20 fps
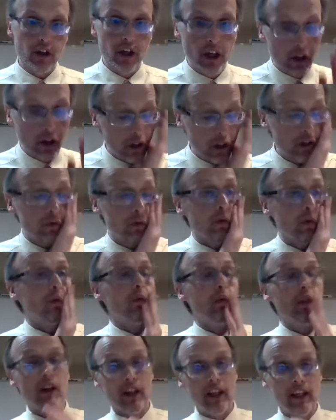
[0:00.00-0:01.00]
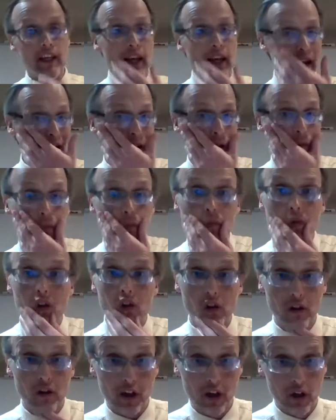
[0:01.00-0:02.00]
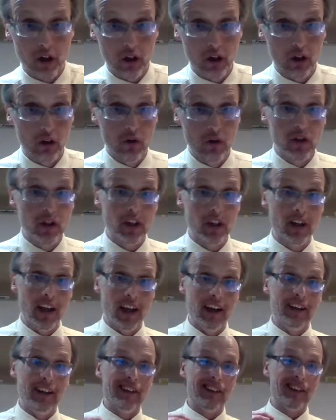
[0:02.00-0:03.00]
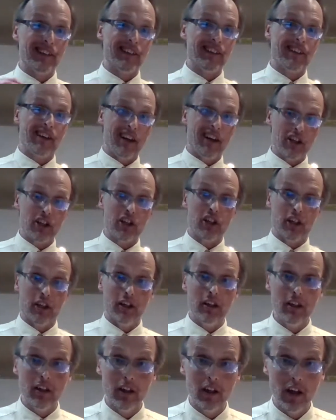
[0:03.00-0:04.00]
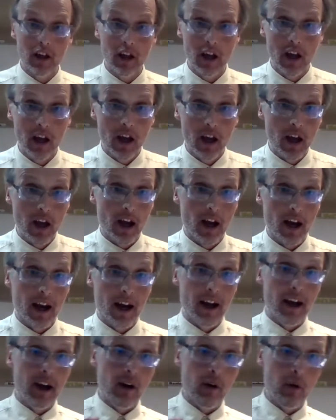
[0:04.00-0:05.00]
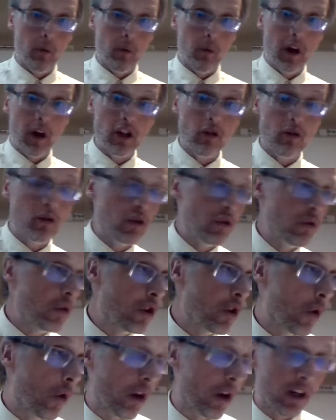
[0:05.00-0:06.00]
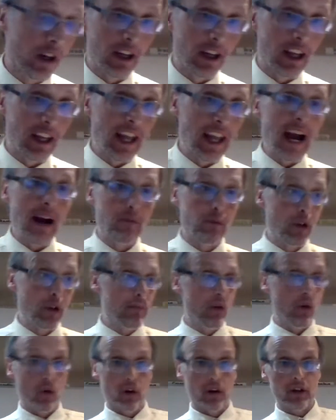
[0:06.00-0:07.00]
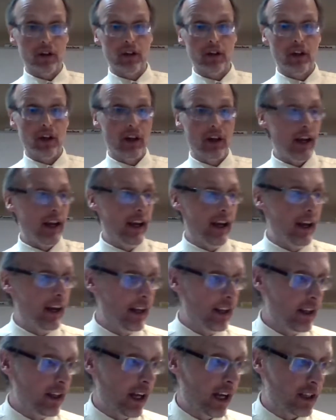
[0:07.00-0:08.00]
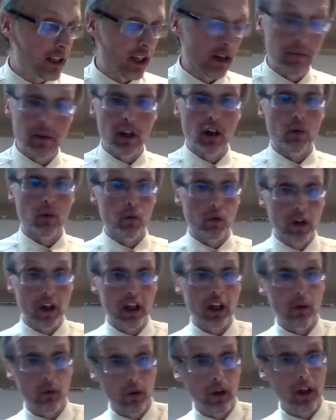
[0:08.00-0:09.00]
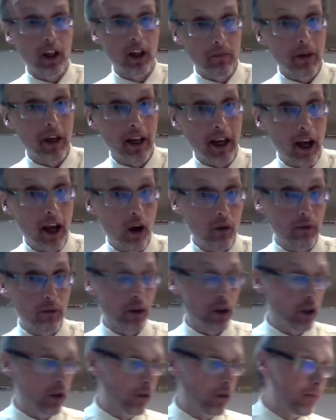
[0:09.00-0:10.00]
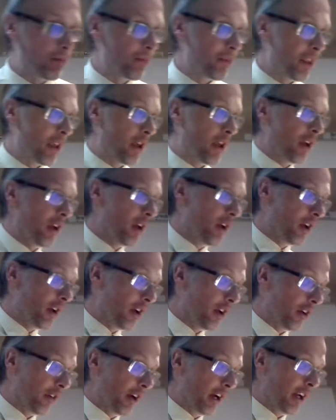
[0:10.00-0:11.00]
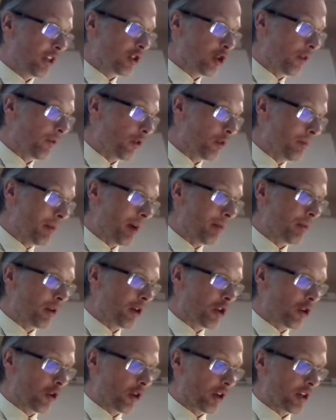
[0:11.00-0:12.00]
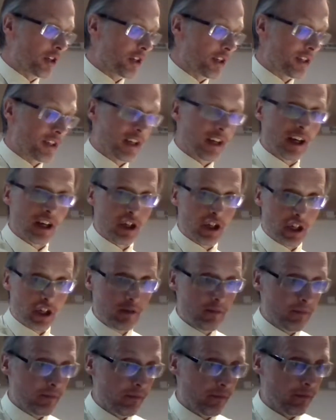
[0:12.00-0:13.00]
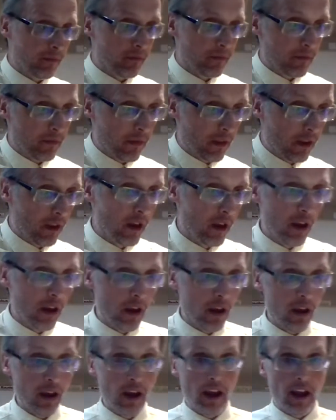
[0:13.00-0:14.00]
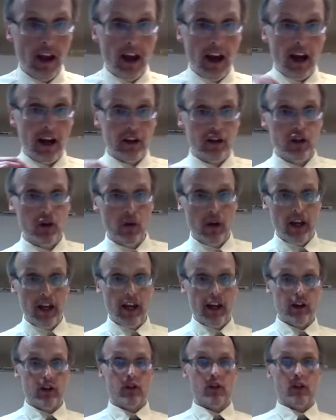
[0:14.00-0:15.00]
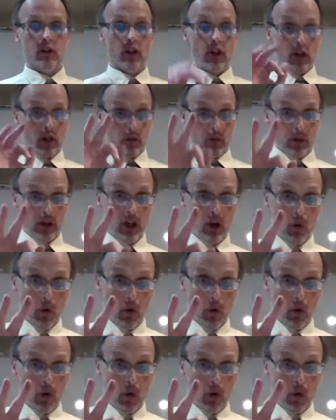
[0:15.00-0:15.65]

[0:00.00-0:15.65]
here. This will really help with your conclusion and discussion when you do your lab report. And that's going to be a really, really big help for you. All right. So if you remember, your discussion has you answer the 3